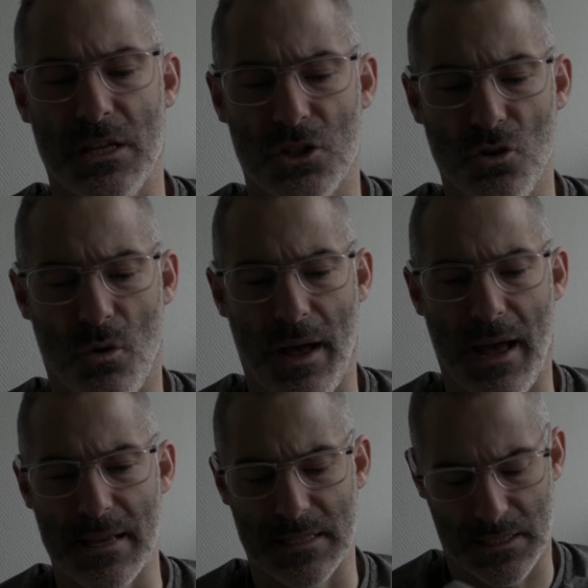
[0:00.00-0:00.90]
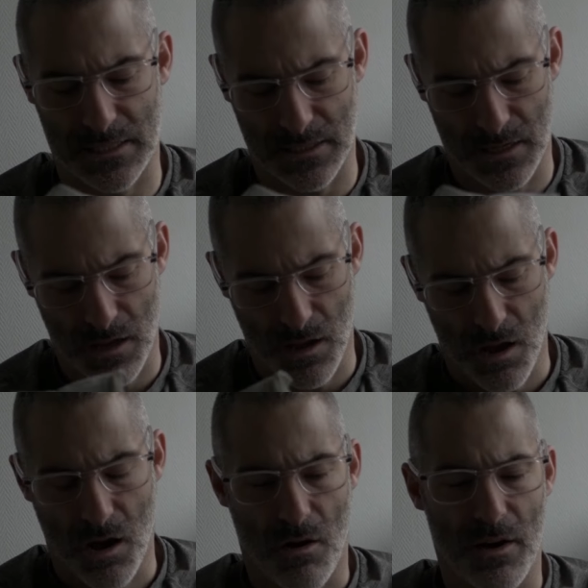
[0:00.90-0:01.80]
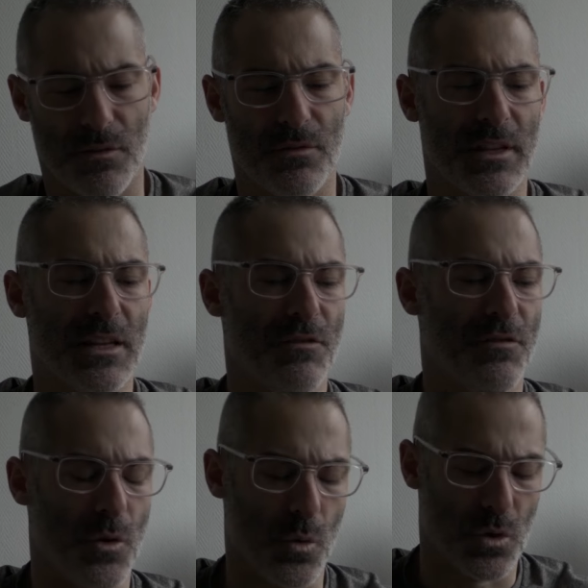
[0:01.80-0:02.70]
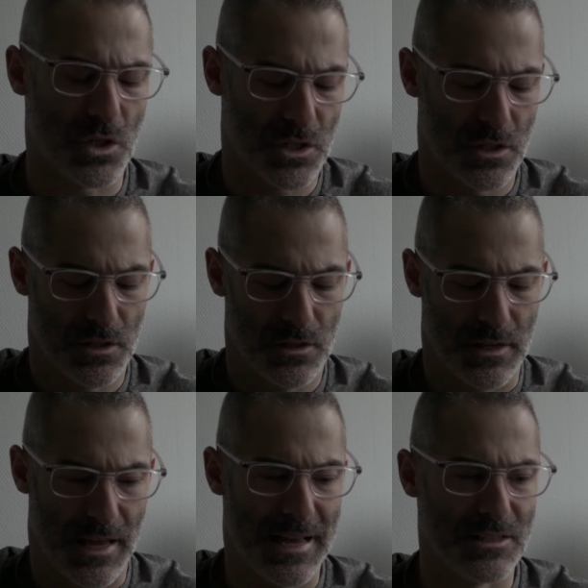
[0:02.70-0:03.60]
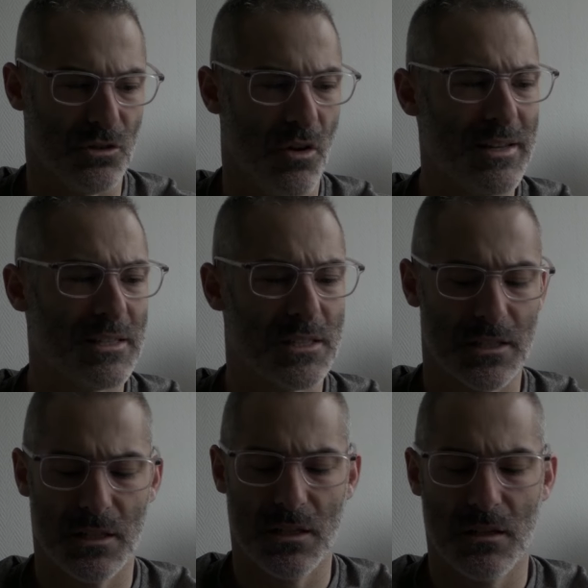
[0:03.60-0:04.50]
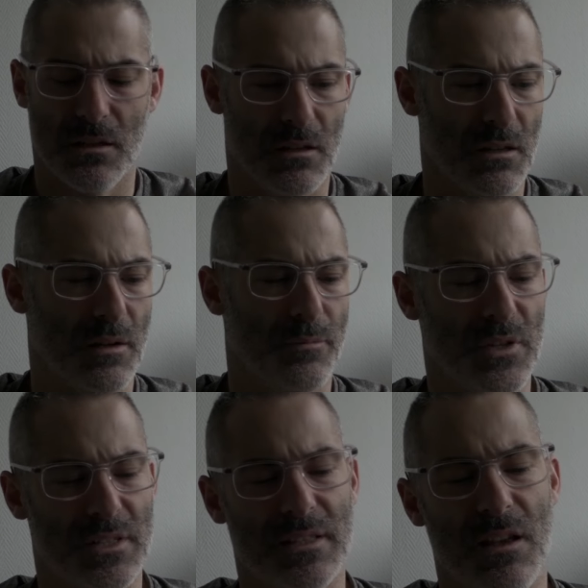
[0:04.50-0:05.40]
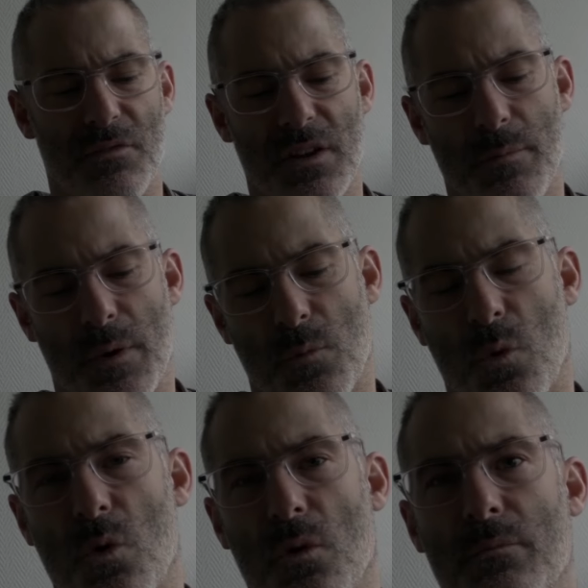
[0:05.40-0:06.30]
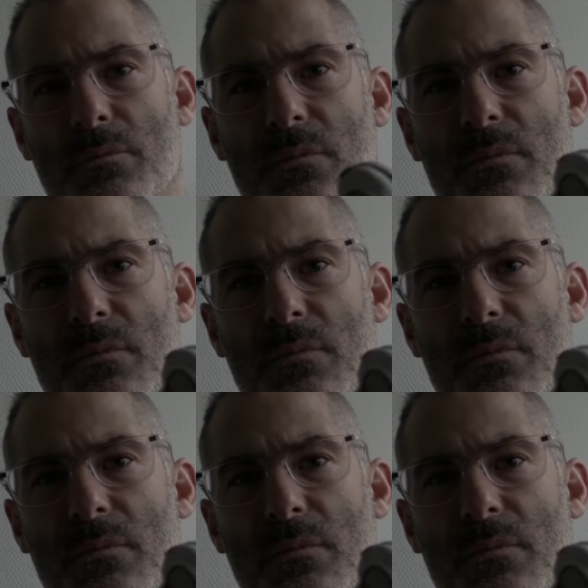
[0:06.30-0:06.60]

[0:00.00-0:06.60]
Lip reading: It's not as, I don't think it feels as nice. This is definitely a bit more